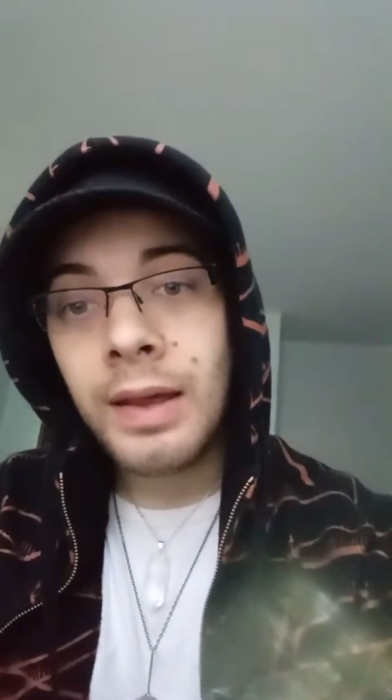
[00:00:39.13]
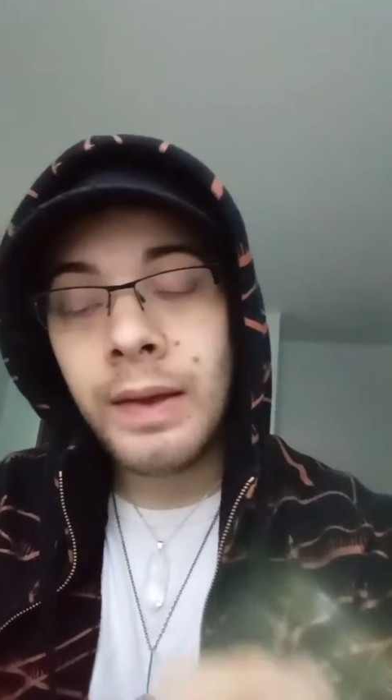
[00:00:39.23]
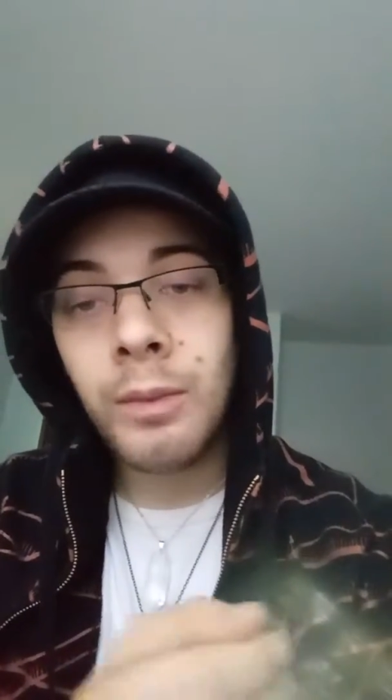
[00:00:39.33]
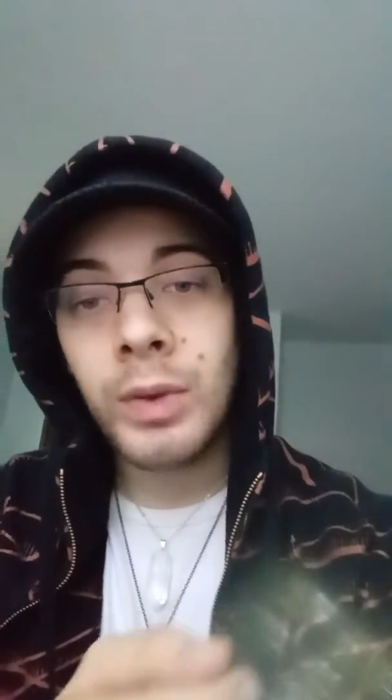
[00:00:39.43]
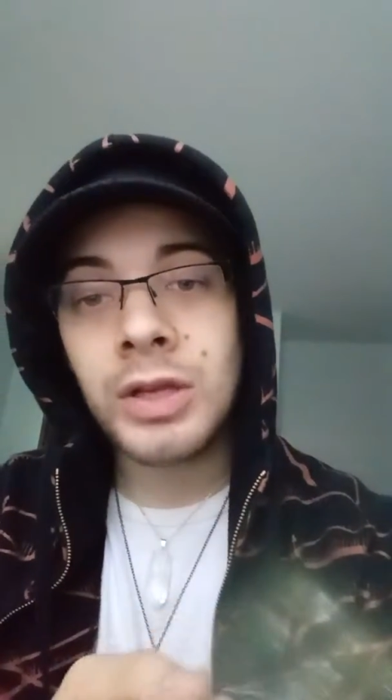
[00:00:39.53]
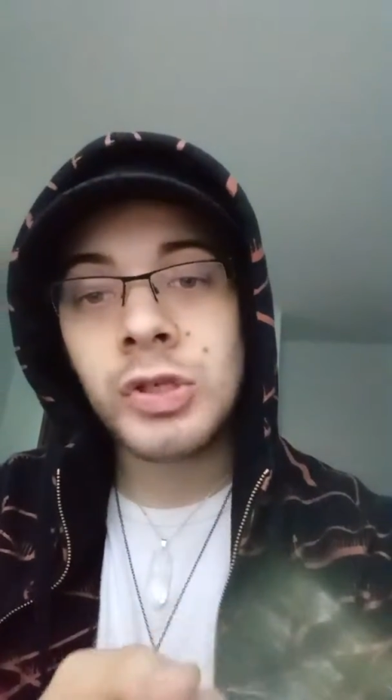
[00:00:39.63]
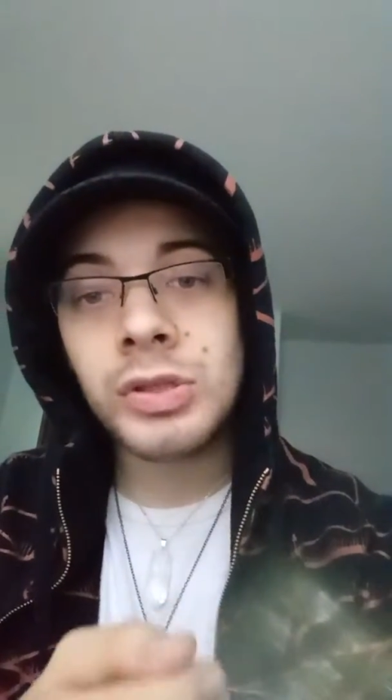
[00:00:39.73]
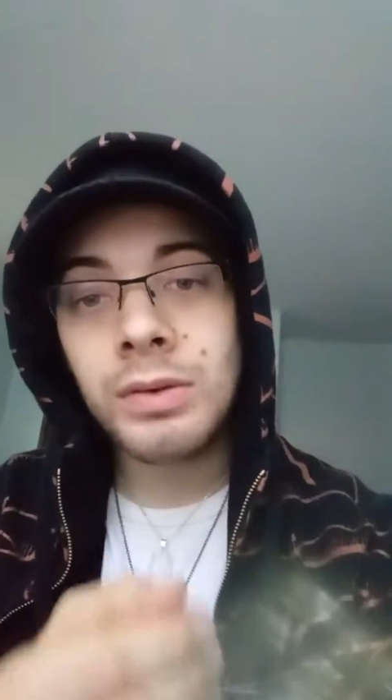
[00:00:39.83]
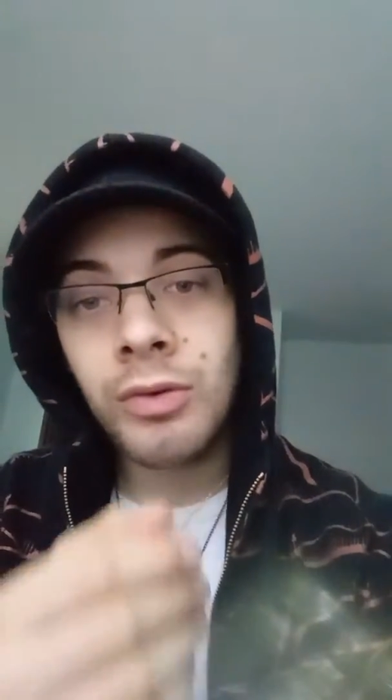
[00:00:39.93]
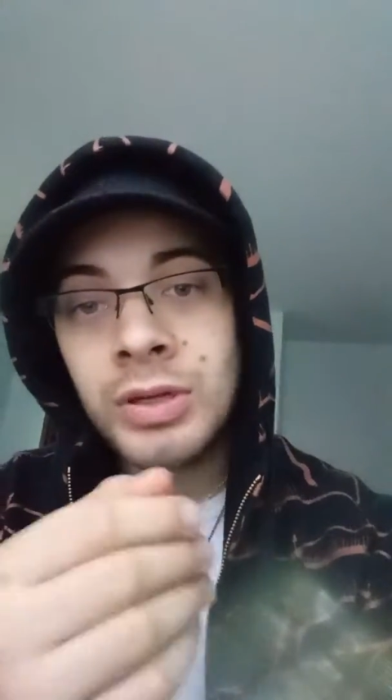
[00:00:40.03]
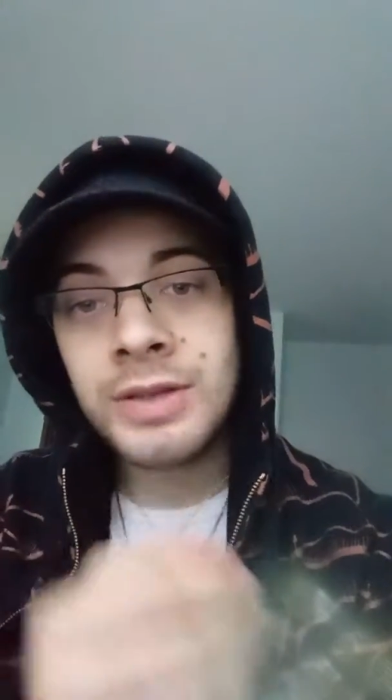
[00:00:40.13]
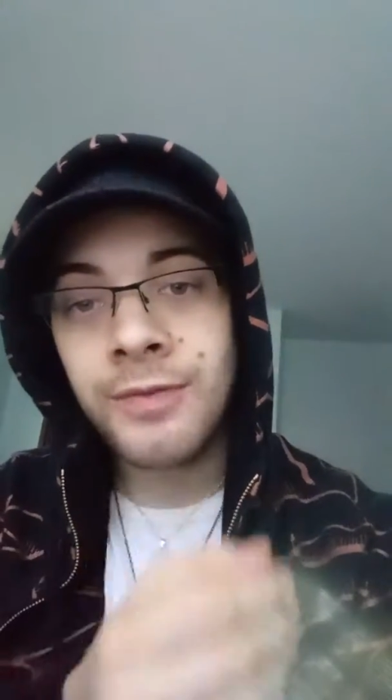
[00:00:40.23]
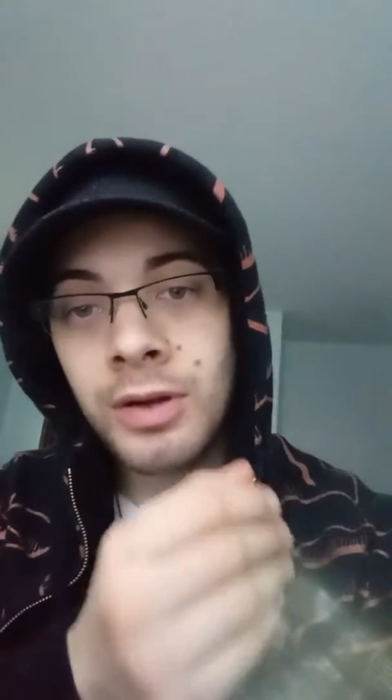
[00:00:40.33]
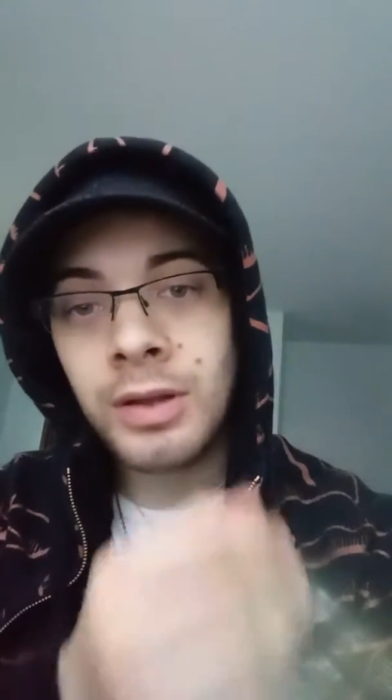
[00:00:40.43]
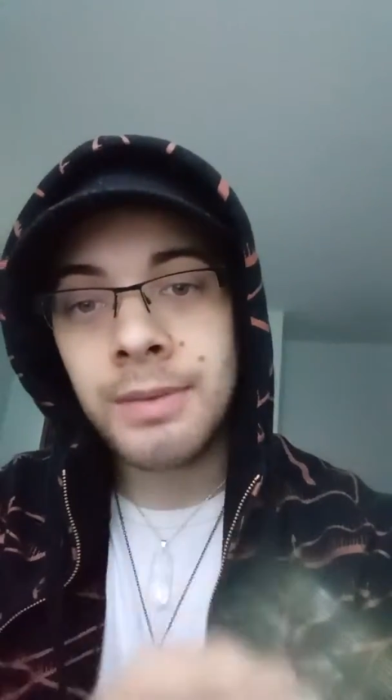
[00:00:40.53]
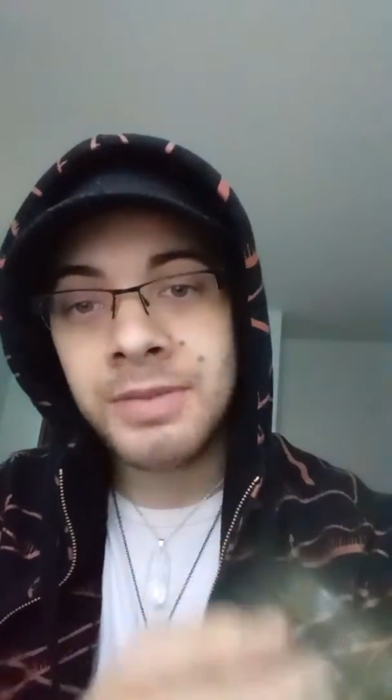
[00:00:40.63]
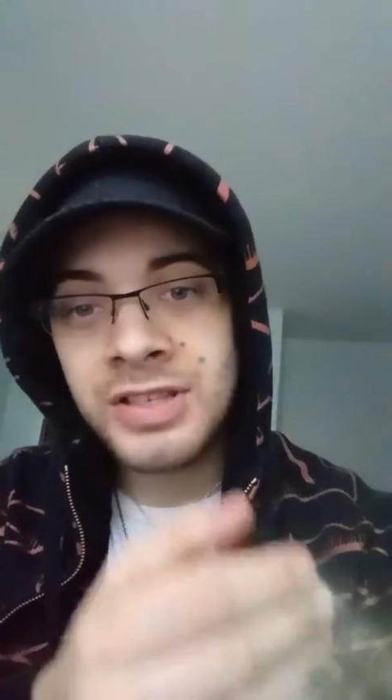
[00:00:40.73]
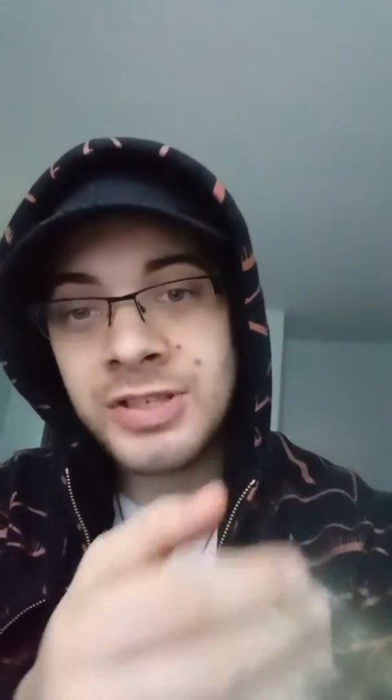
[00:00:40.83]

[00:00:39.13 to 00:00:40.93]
in which Christopher Columbus